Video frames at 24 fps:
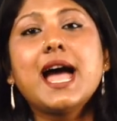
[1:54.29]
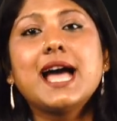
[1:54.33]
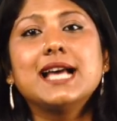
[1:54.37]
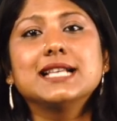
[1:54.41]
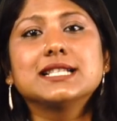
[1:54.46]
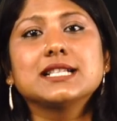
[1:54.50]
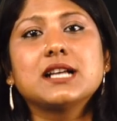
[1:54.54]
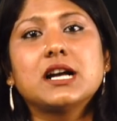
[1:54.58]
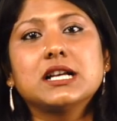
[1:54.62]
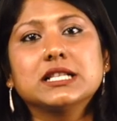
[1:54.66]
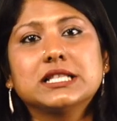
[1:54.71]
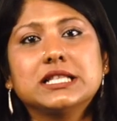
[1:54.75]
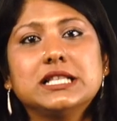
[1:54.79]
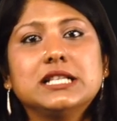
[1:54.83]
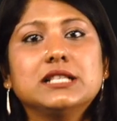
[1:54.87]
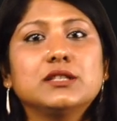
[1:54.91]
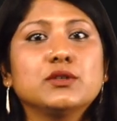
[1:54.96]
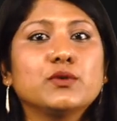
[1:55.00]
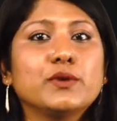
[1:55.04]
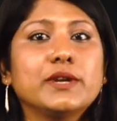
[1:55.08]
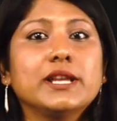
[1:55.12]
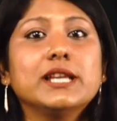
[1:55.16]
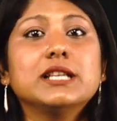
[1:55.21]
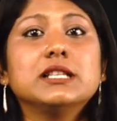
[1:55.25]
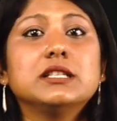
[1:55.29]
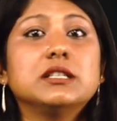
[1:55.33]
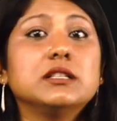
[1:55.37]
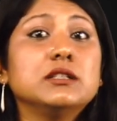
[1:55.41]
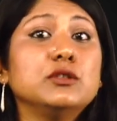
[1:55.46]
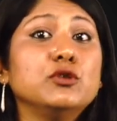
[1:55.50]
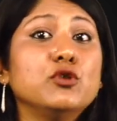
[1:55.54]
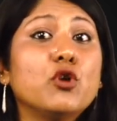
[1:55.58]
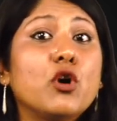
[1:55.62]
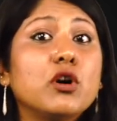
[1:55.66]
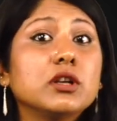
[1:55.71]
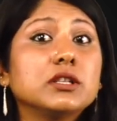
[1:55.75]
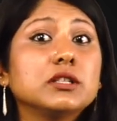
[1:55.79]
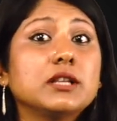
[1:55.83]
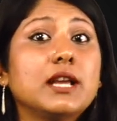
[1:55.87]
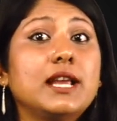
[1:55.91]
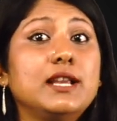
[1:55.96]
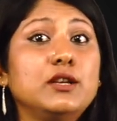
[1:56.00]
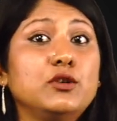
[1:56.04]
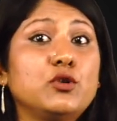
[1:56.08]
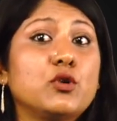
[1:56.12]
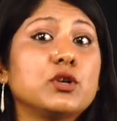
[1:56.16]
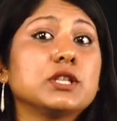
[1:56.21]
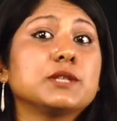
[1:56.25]
as Asle Toje did not
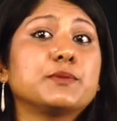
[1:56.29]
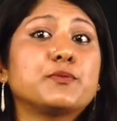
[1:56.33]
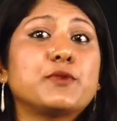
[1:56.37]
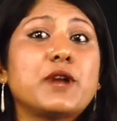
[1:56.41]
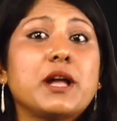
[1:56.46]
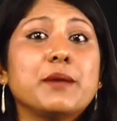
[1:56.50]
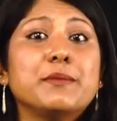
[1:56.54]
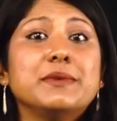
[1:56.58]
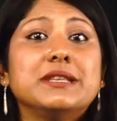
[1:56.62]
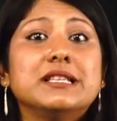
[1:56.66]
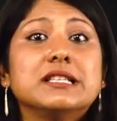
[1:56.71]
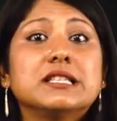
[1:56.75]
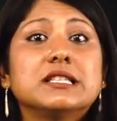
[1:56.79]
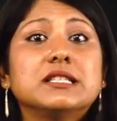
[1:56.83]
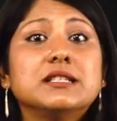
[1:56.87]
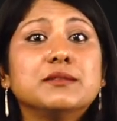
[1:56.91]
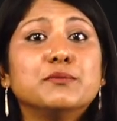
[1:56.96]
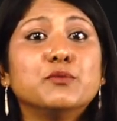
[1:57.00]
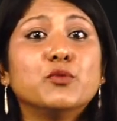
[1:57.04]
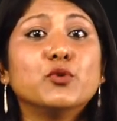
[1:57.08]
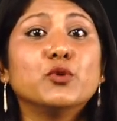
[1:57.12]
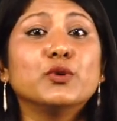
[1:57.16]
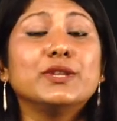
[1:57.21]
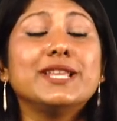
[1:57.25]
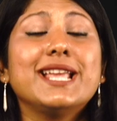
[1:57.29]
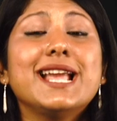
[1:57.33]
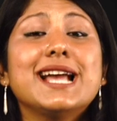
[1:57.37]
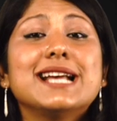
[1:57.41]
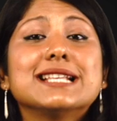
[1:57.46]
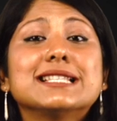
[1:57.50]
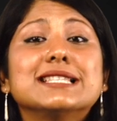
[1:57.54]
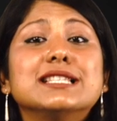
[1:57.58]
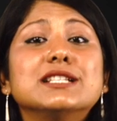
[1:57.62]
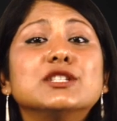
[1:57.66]
endorse Prime Minister Modi as